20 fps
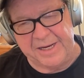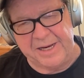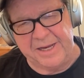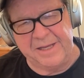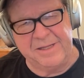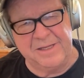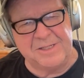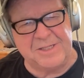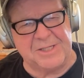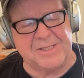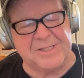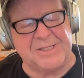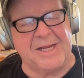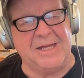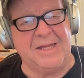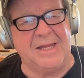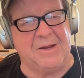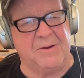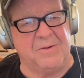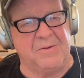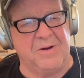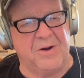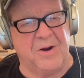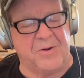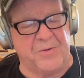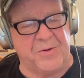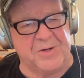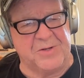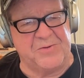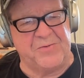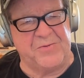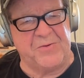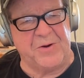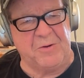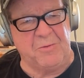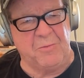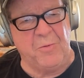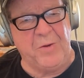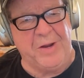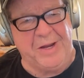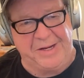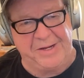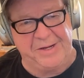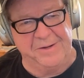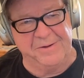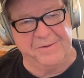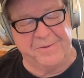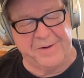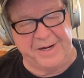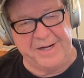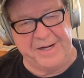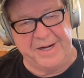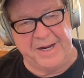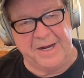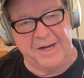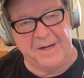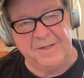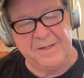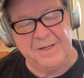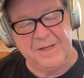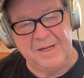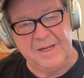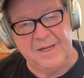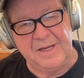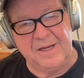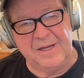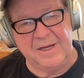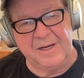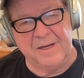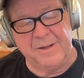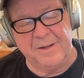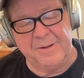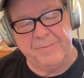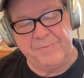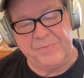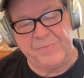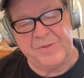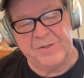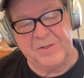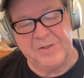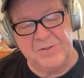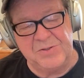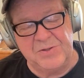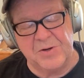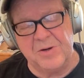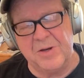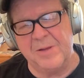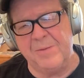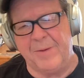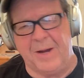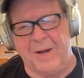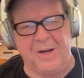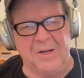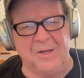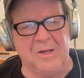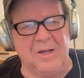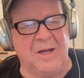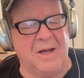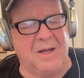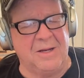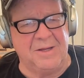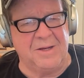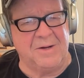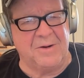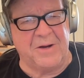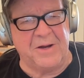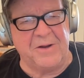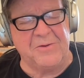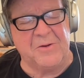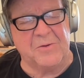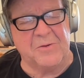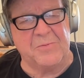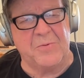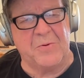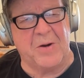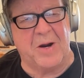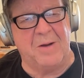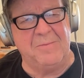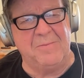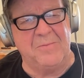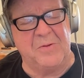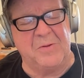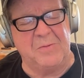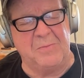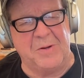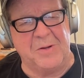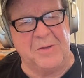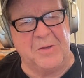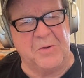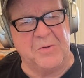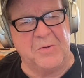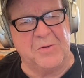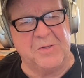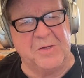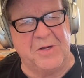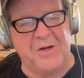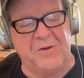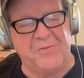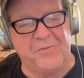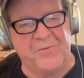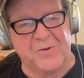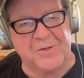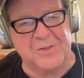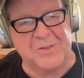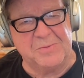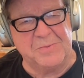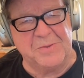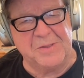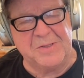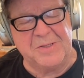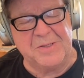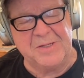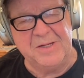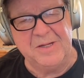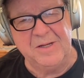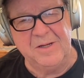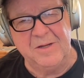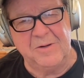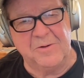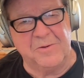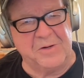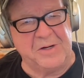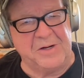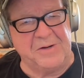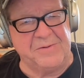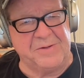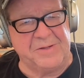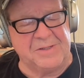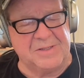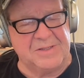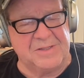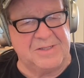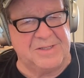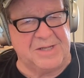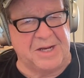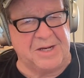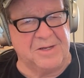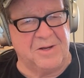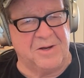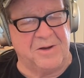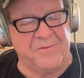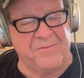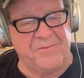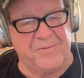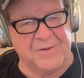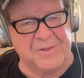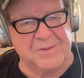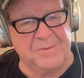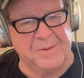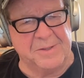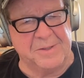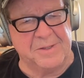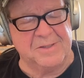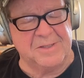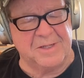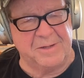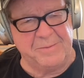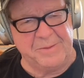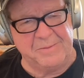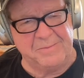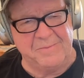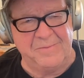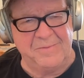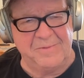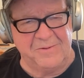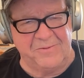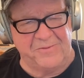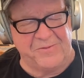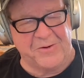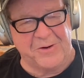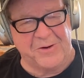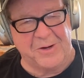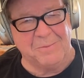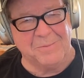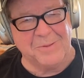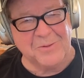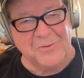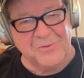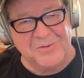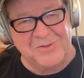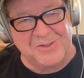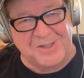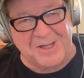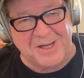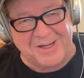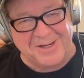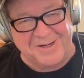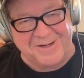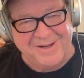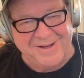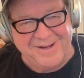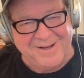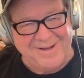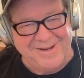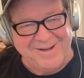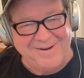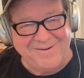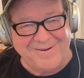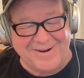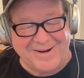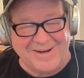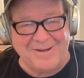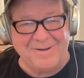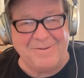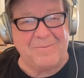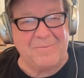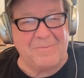let's just say that guardrail is very weak right now. Certainly, I had no problem with my local law enforcement or even state law enforcement because I'm in a very blue state, right?